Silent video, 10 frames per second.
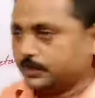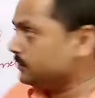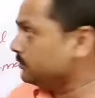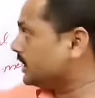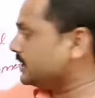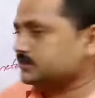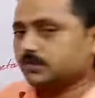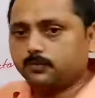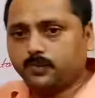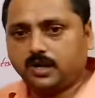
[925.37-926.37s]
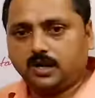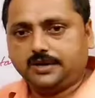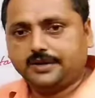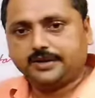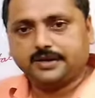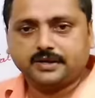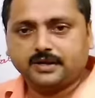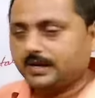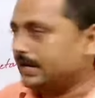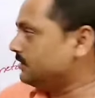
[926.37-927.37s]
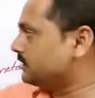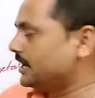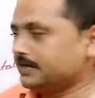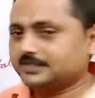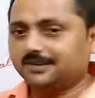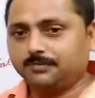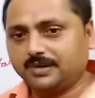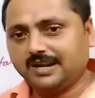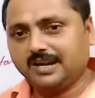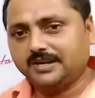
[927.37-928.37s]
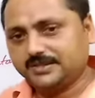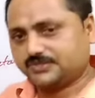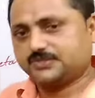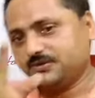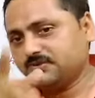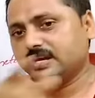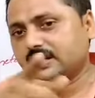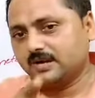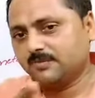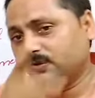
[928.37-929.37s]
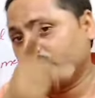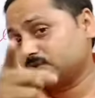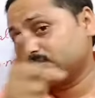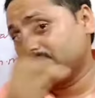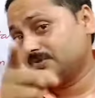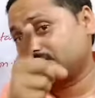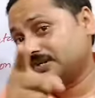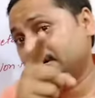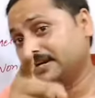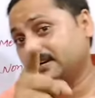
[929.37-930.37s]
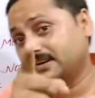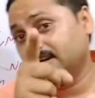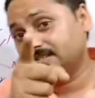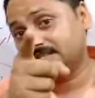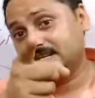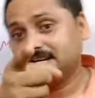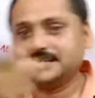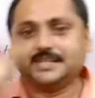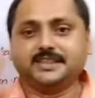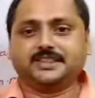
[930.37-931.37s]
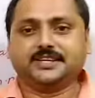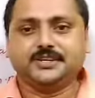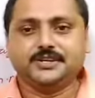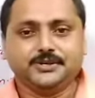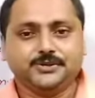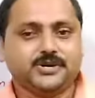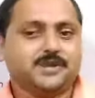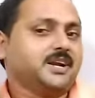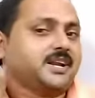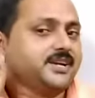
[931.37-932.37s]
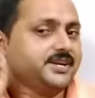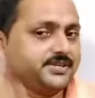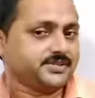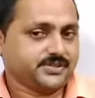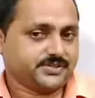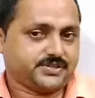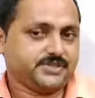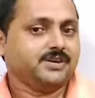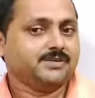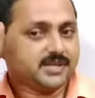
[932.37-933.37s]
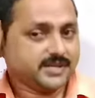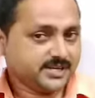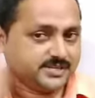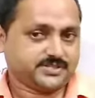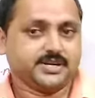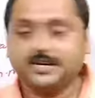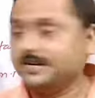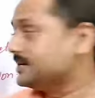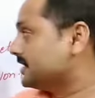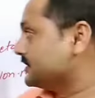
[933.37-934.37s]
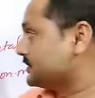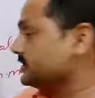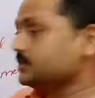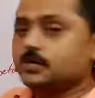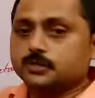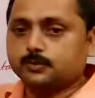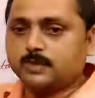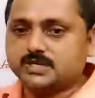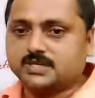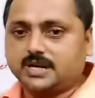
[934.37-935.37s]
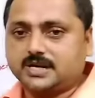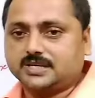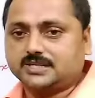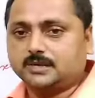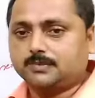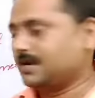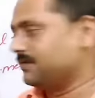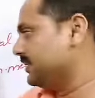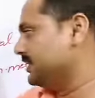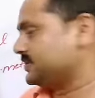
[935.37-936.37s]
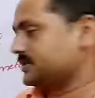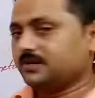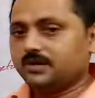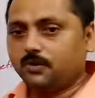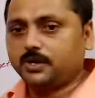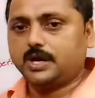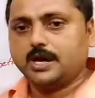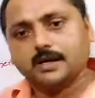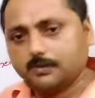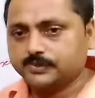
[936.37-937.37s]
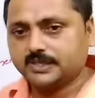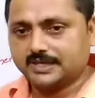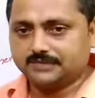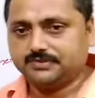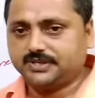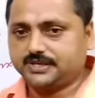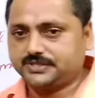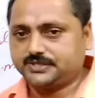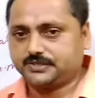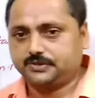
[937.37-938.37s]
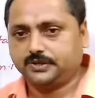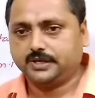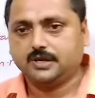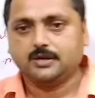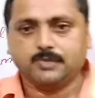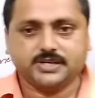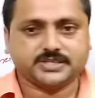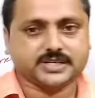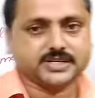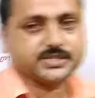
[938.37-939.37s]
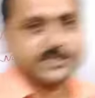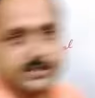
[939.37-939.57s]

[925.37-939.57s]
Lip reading: Can you write example? Can you write example? Yes, you can write, because you have studied in class 10th. You have already discussed, you have already studied in class 10th. So please write the example and fill it. Okay, and after that I will write it. Okay, please write it.